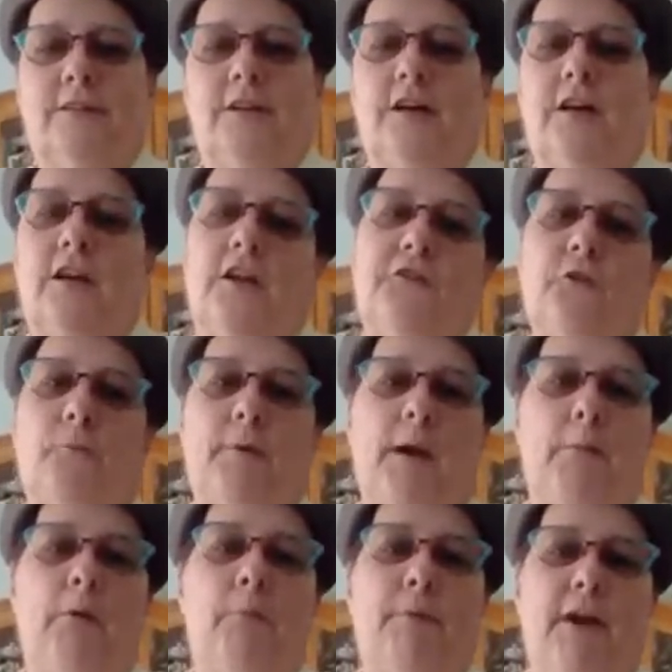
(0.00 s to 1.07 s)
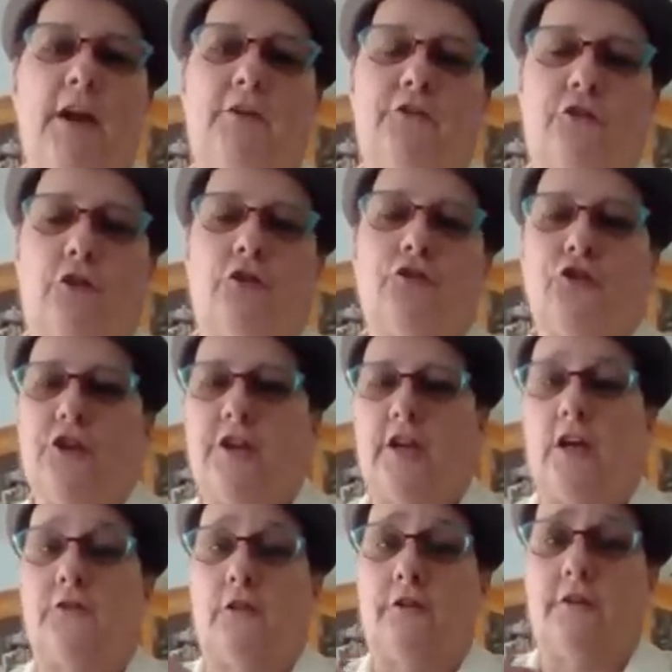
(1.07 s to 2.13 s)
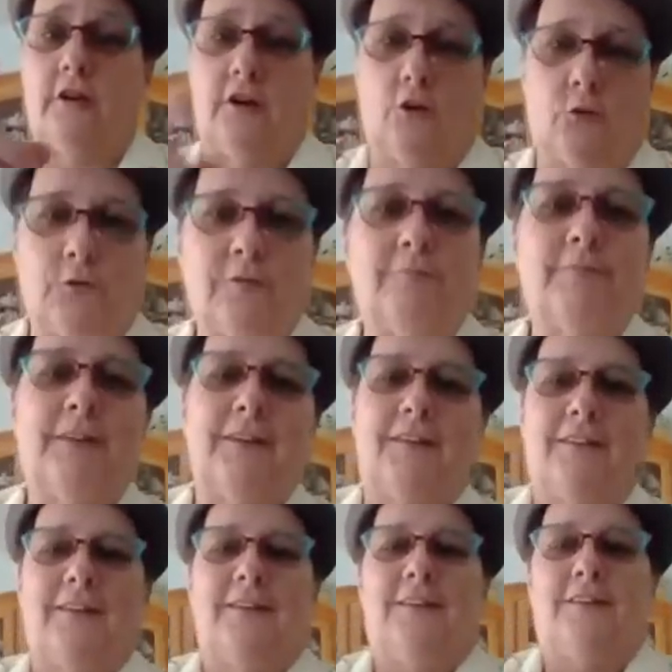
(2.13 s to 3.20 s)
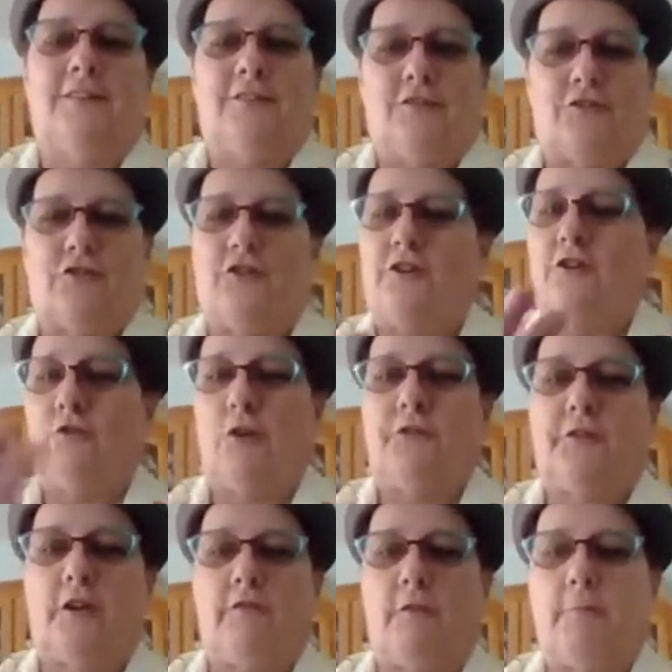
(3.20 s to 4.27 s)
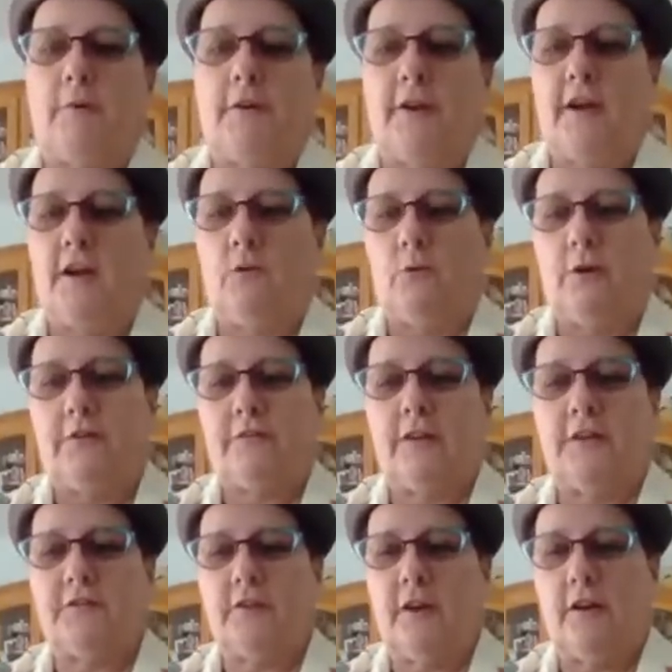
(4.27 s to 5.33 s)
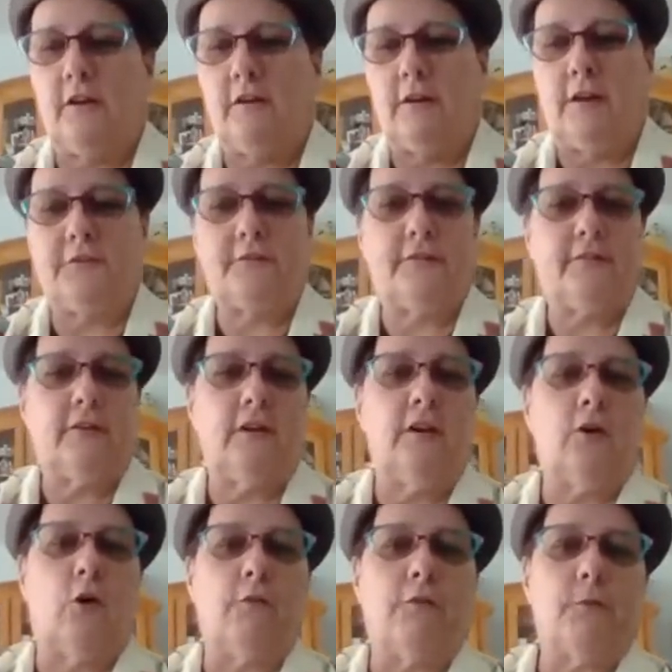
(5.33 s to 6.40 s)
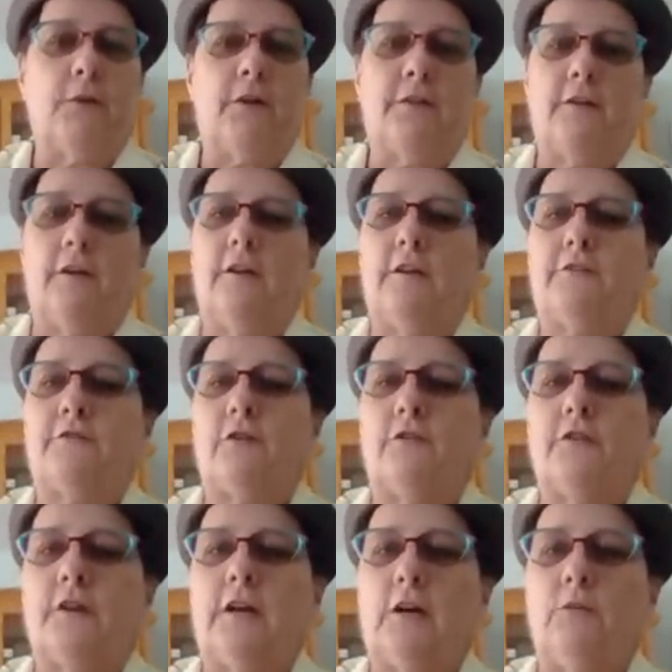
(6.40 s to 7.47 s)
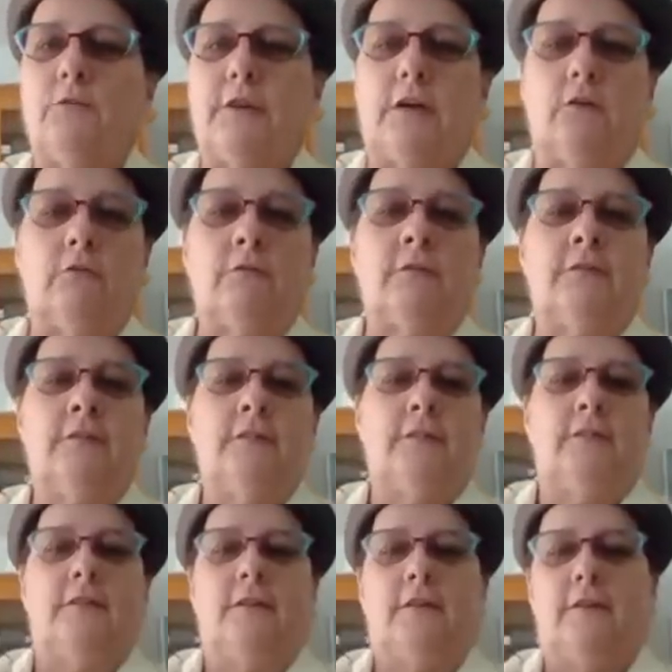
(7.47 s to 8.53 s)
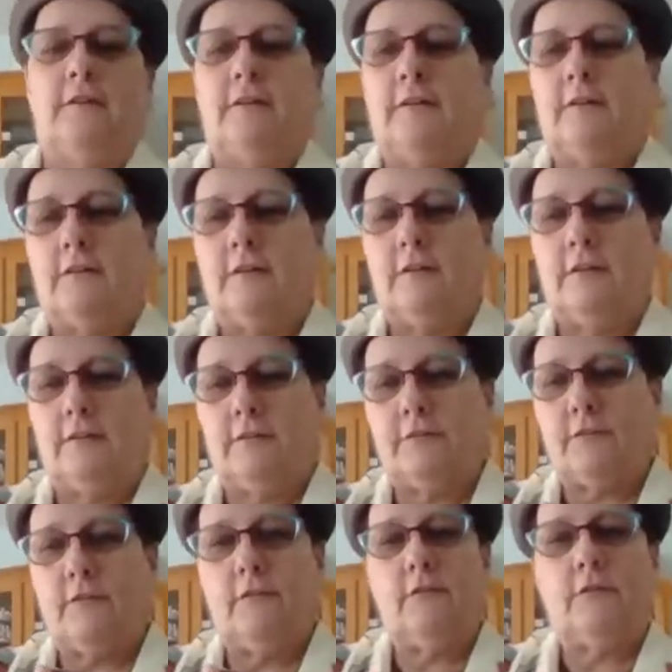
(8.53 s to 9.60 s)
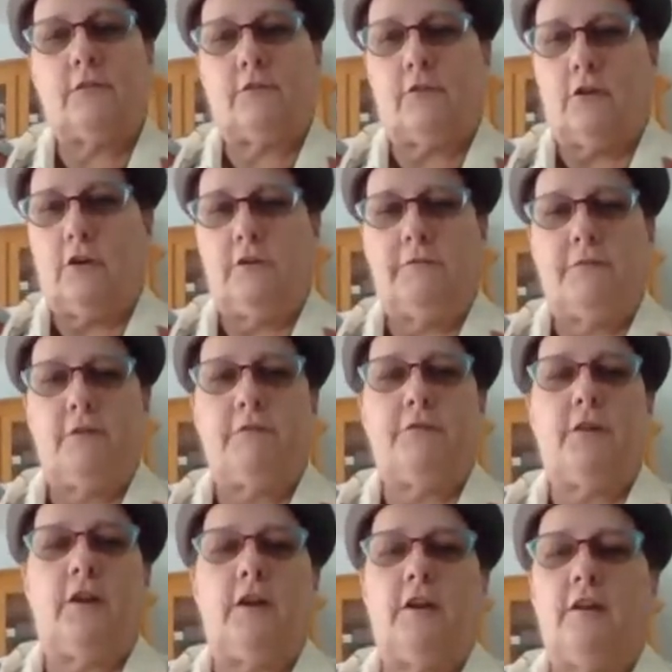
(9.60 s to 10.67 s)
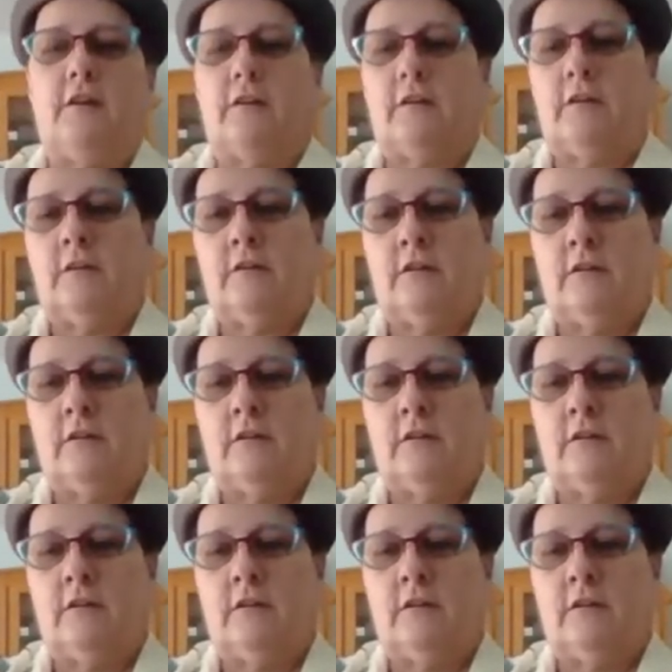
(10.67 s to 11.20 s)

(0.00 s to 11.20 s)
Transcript: Yeah, unless you're Pamela Blanchard, she has it down. She greets yep. everybody. Anyways, let's get let's get over with and let's start the countdown. Start it at fifteen. All right, fifteen.